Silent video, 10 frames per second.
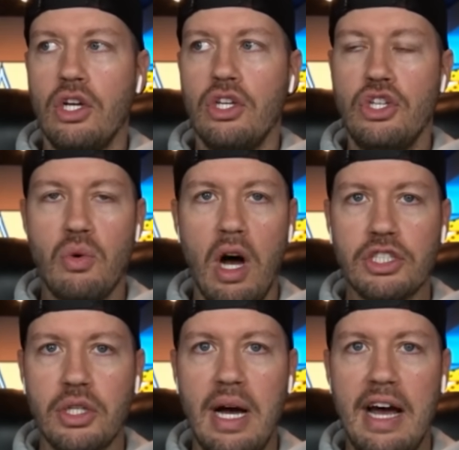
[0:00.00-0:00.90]
you
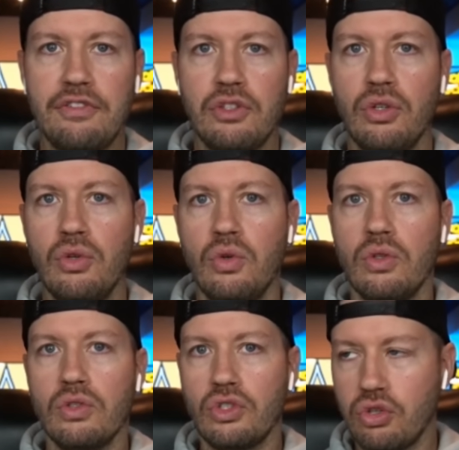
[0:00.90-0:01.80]
also have to
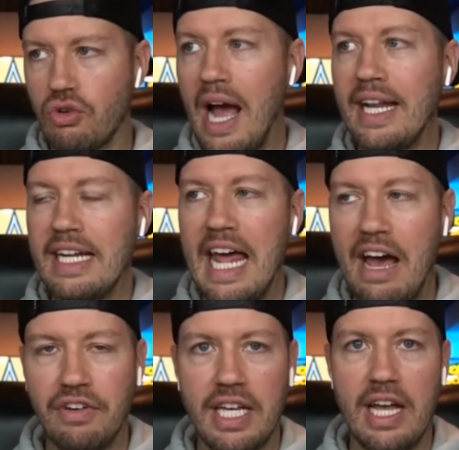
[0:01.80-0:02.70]
try to
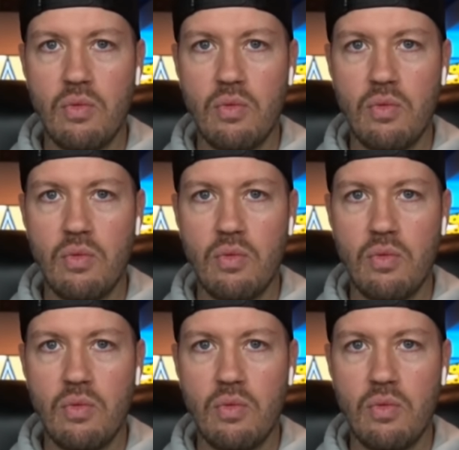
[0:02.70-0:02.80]
navigate